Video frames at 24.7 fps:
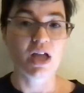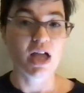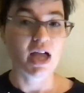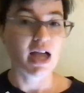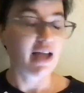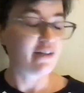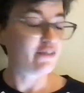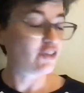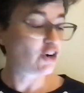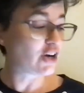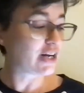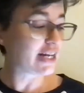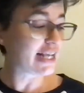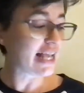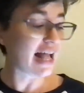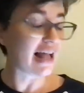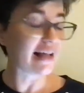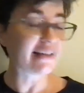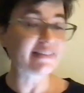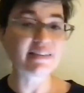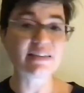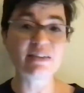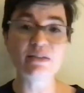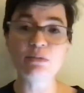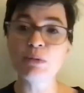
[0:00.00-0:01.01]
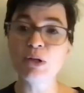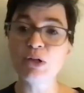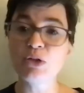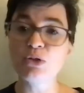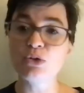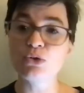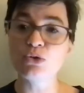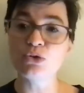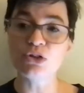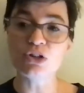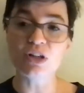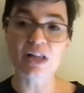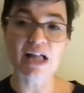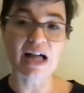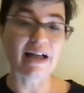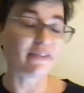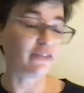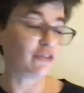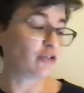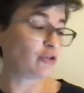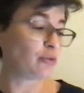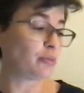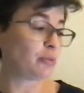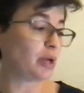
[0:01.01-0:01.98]
I've already accessed my Google
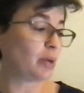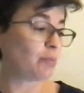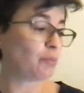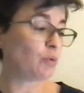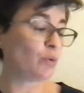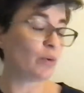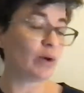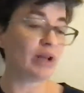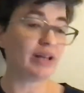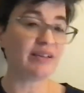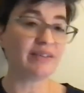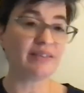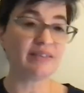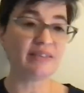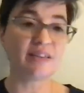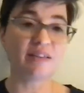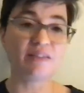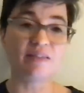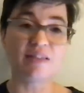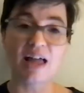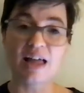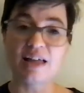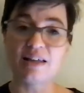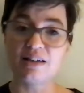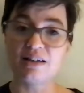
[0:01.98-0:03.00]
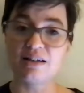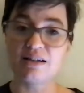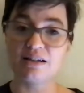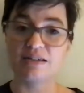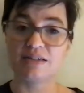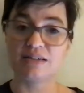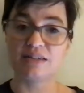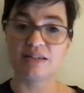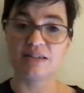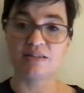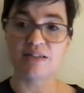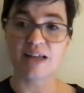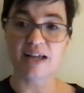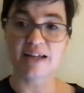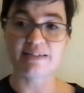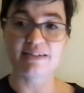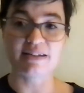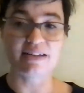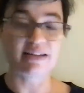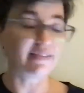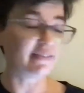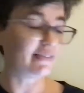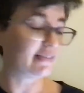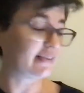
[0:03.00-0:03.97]
Classroom and I'm going to select
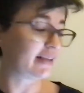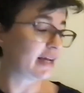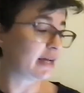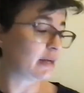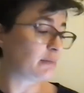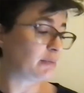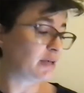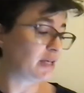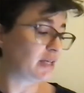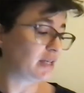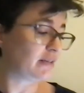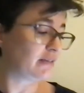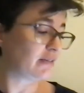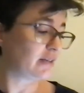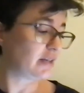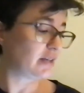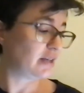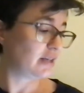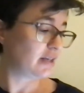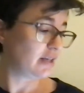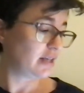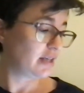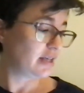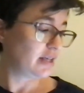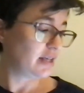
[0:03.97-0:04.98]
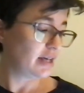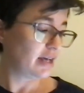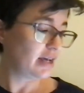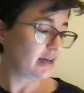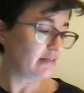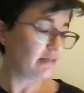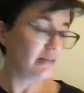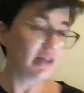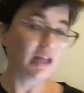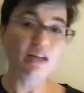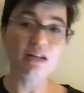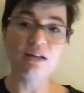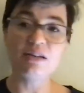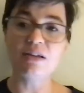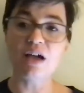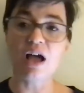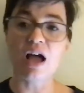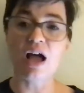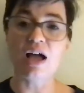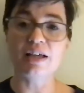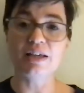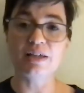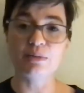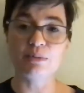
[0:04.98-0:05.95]
an assignment and then a
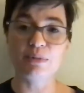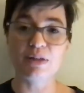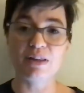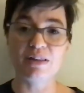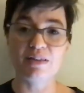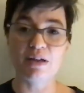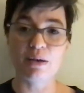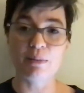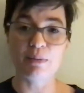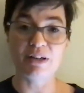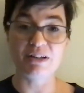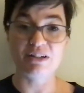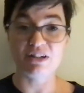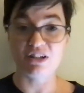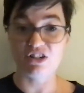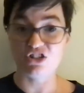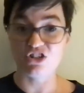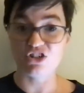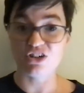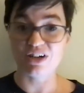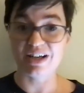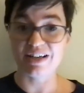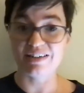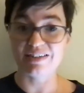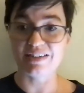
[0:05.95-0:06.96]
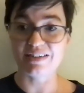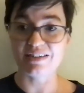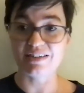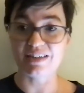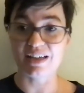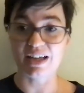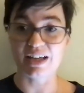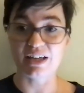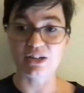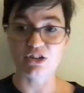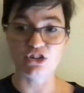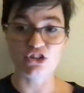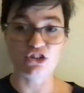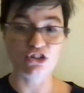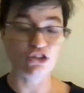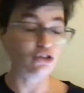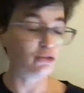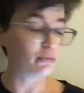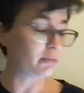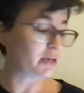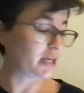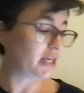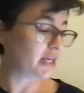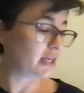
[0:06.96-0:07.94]
document that my teacher has assigned
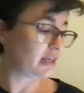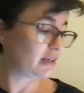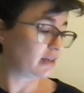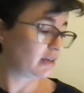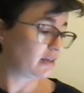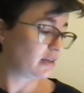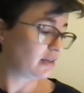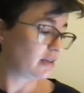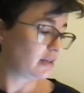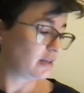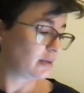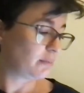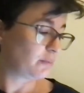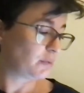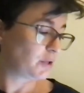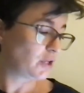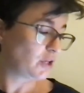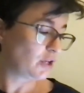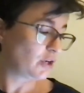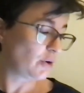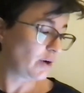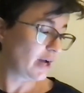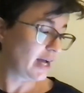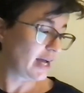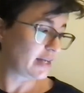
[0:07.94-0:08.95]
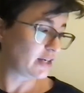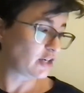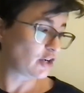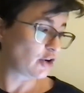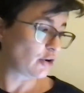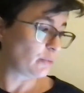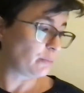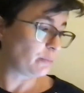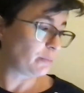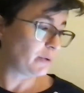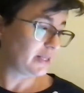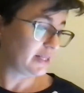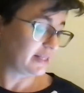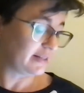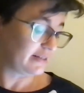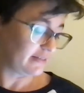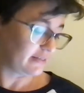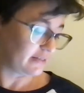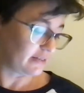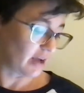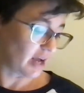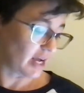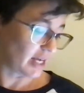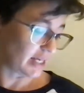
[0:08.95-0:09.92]
to me. I'm going to go ahead and open this
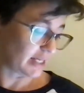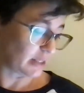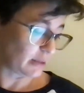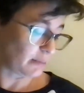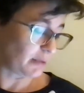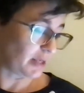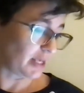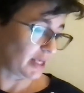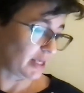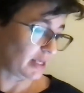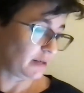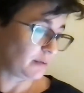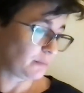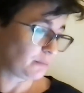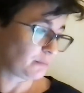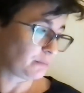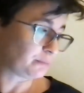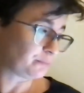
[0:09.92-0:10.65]
document.